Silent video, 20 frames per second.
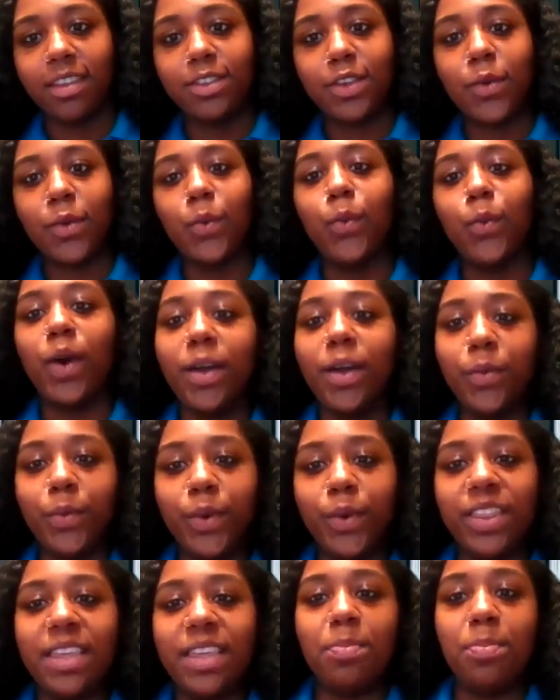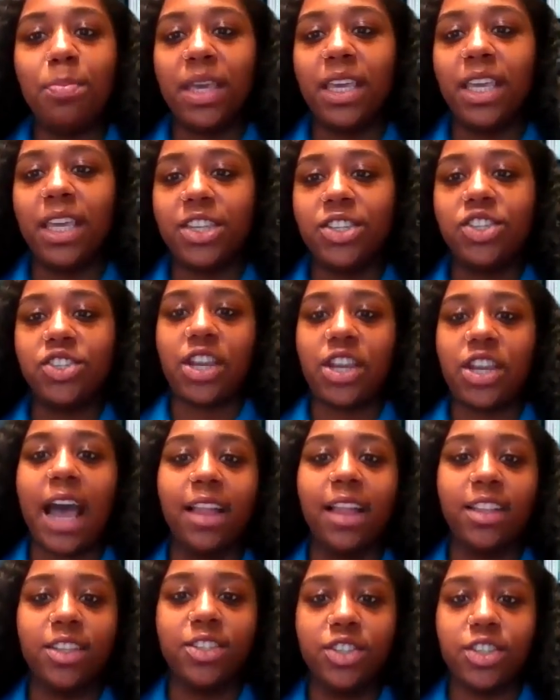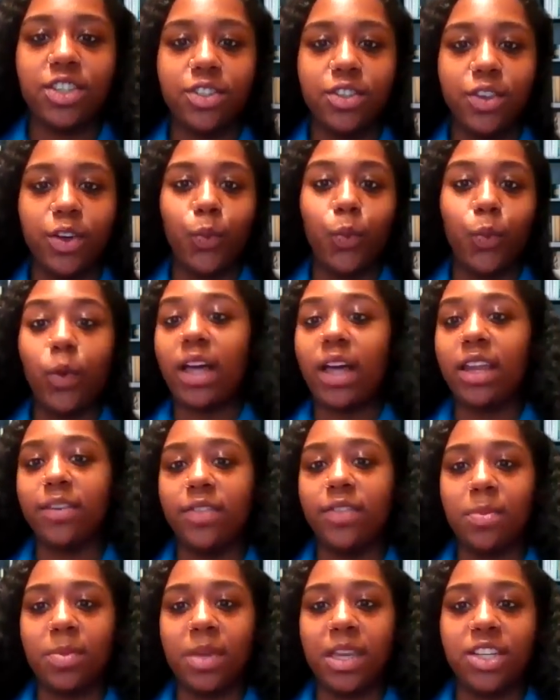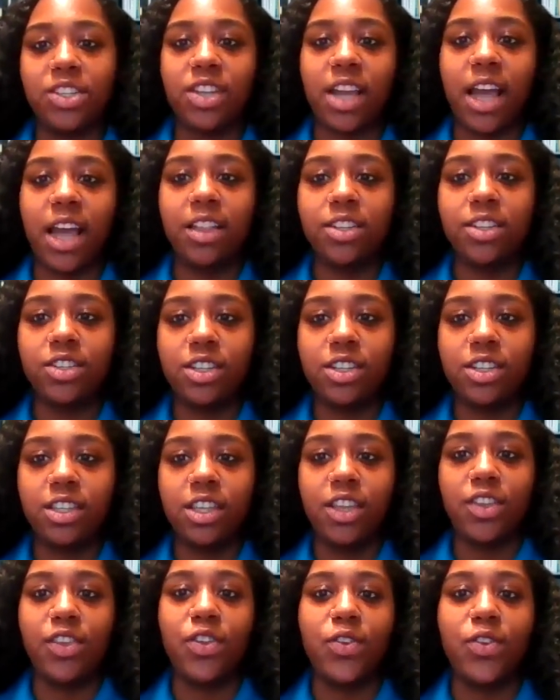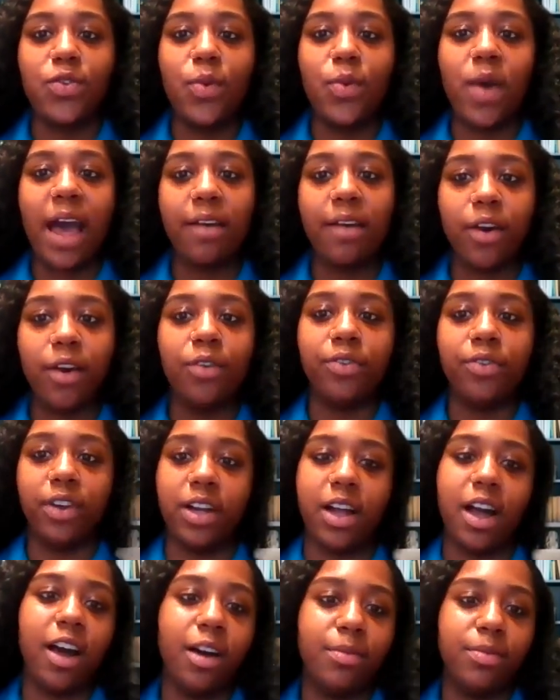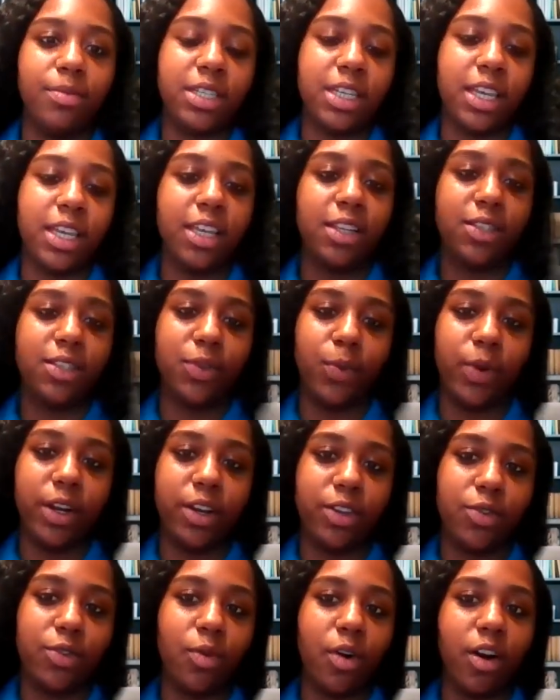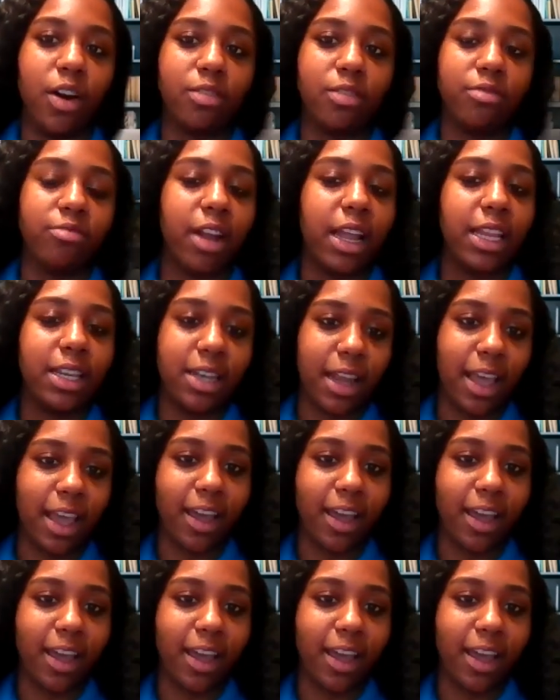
So what were the biggest challenges, or one of the biggest challenges, that you have overcome to get to where you are right